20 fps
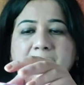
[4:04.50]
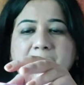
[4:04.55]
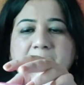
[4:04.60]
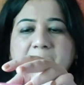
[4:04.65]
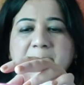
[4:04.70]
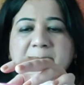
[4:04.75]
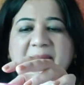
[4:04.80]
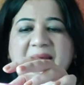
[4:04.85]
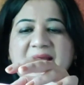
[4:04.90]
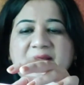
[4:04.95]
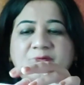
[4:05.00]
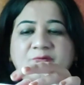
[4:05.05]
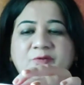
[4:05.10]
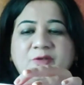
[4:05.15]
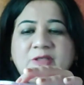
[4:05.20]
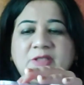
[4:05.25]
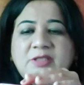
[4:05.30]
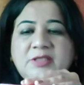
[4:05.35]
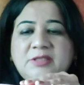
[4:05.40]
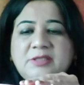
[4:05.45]

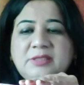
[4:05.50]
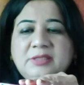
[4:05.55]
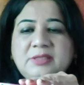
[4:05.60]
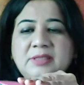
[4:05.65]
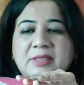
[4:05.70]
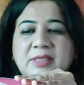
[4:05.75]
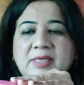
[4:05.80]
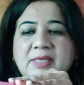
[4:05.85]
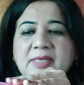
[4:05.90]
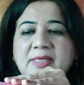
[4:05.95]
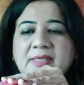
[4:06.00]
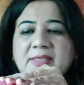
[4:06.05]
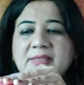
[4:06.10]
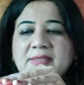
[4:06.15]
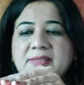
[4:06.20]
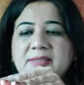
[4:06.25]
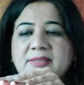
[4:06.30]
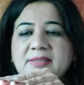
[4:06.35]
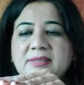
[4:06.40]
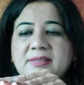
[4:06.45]
backward,
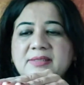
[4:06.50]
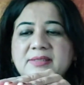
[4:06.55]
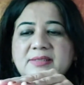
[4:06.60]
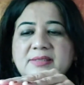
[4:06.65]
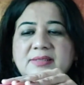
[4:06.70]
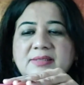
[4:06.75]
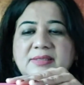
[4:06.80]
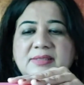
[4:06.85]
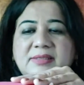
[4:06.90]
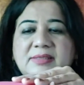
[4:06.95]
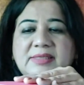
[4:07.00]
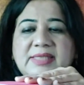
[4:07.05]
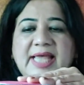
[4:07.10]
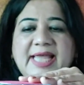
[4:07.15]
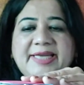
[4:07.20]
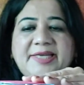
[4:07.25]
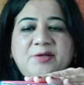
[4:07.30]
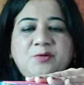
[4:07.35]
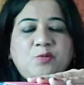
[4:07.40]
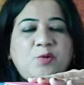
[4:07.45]

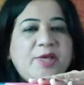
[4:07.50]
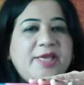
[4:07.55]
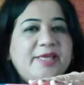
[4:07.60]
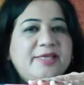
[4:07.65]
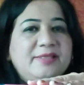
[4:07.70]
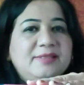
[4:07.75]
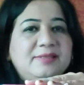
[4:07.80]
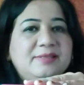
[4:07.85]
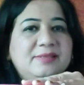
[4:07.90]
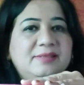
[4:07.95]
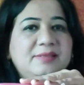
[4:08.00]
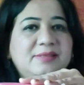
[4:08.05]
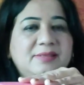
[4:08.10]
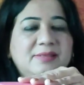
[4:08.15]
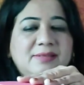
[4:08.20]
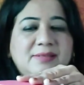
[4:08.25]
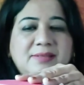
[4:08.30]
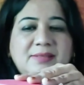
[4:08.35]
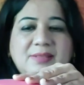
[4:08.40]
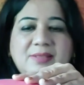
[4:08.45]

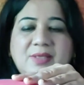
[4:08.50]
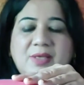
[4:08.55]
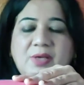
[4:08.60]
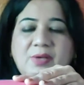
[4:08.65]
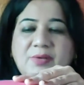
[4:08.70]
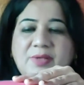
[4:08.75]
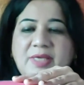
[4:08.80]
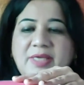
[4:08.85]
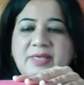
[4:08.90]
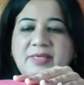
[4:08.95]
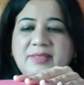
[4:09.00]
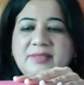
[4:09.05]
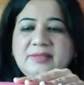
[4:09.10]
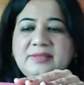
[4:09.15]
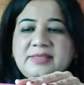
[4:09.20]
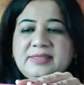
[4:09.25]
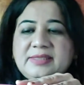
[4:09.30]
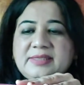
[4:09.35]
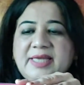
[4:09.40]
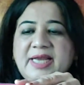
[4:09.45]
sideways. Okay,
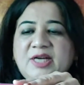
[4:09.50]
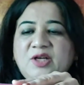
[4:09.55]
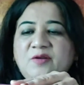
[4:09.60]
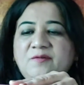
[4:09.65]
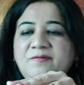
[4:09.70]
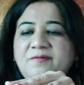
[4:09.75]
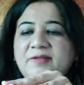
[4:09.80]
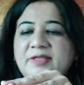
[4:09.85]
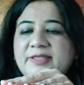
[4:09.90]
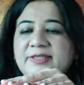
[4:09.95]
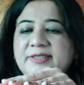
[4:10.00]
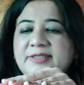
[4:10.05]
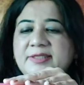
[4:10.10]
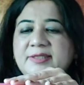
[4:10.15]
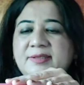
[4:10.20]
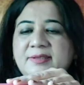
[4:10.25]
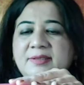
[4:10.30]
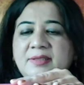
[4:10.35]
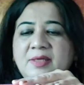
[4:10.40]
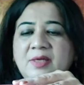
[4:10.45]
this kind of
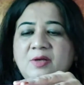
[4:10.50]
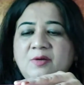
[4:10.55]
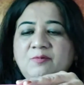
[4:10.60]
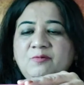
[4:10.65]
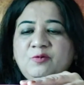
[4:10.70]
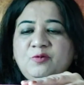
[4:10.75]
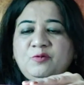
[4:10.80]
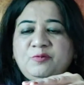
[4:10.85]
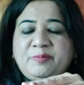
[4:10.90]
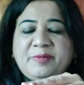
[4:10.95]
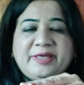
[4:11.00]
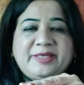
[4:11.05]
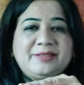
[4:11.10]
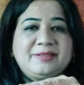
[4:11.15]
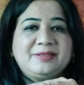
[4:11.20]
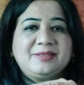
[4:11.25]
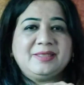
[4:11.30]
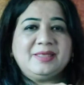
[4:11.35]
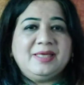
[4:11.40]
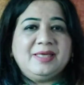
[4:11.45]
little movement.
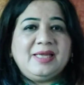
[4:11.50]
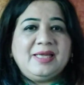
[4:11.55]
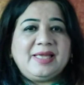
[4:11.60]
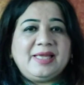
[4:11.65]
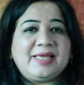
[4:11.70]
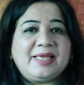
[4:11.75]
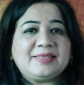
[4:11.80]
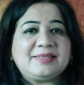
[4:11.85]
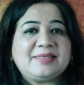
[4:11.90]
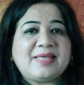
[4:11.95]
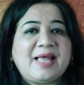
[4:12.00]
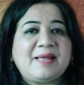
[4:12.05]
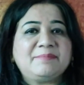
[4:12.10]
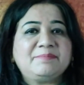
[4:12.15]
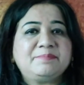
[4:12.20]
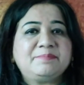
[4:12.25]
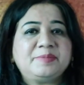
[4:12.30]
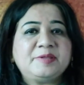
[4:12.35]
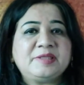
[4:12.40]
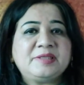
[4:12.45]

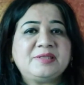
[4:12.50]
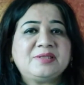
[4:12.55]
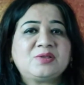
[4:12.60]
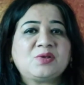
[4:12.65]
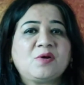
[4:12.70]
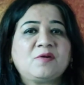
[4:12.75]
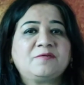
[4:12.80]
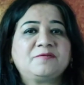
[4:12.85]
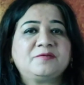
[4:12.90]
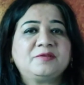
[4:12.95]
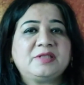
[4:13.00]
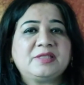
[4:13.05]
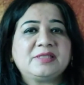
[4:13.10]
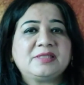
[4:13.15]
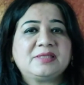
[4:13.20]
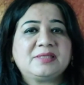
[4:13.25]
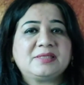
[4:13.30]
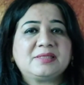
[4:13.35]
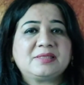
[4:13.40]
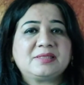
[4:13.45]
Examples of
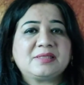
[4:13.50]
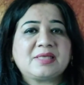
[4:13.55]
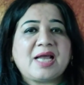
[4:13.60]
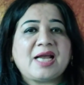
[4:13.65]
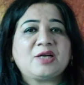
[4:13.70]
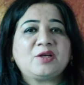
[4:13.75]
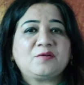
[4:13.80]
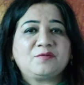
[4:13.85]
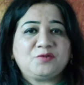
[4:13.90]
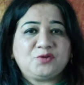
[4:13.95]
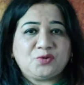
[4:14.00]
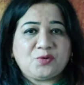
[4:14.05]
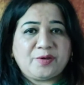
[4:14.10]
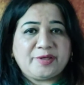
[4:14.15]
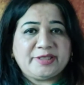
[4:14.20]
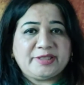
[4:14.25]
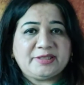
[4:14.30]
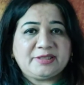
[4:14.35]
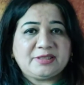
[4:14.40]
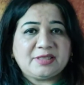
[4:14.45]
this kind of
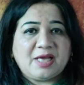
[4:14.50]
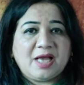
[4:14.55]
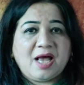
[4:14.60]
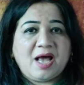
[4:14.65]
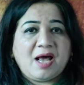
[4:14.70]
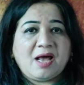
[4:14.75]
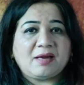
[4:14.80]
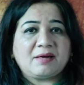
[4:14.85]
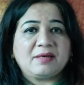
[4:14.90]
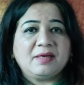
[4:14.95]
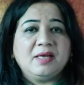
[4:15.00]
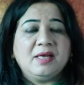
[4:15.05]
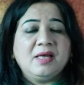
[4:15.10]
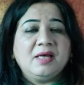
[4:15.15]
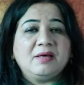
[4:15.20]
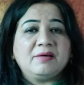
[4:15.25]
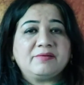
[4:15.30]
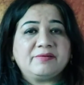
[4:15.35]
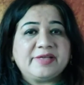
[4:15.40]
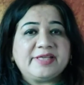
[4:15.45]
joint are
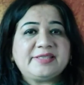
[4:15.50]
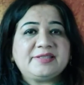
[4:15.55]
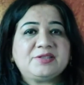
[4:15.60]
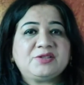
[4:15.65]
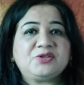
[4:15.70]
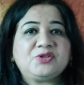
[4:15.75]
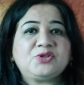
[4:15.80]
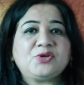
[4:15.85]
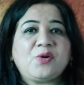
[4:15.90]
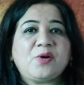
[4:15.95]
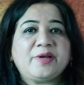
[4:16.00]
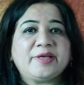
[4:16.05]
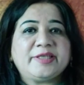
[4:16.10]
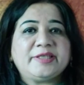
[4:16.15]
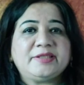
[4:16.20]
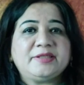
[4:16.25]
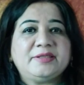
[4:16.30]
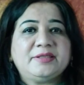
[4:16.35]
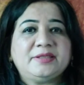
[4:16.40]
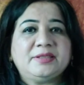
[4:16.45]
wrist
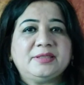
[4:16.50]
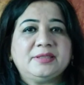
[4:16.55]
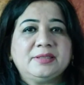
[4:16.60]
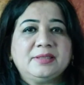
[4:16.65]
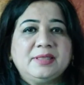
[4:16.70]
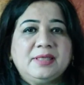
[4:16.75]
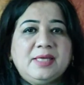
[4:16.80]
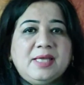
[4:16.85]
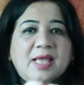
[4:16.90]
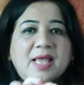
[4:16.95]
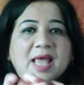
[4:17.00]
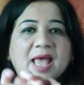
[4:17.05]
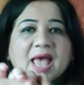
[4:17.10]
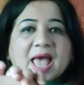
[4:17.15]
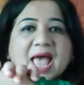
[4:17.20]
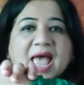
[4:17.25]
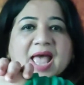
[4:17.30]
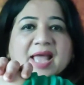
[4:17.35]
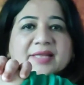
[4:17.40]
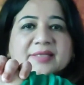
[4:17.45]
joint
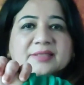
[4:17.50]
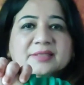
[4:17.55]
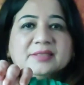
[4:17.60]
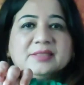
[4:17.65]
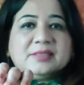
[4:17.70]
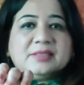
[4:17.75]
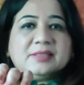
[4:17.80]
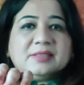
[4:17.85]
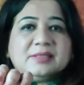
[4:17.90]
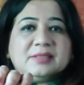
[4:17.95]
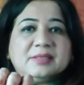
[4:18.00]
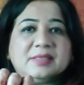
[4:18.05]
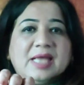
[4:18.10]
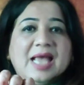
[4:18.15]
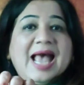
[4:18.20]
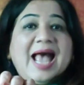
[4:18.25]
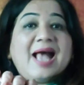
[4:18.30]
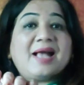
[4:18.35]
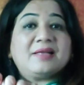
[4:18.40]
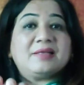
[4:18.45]
and
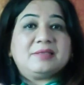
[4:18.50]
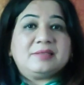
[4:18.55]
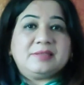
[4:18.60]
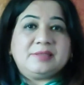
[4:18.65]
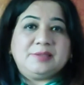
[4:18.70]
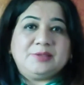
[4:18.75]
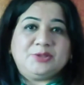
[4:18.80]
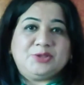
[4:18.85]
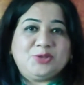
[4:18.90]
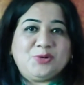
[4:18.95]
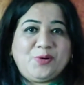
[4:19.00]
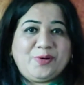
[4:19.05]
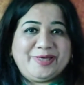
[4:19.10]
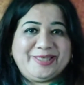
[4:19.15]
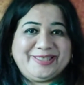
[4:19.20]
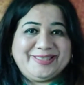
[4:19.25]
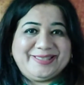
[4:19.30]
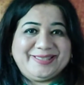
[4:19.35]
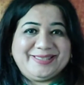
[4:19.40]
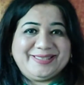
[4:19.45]
ankle
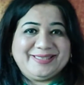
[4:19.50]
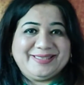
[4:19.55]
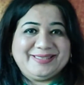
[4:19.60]
joint.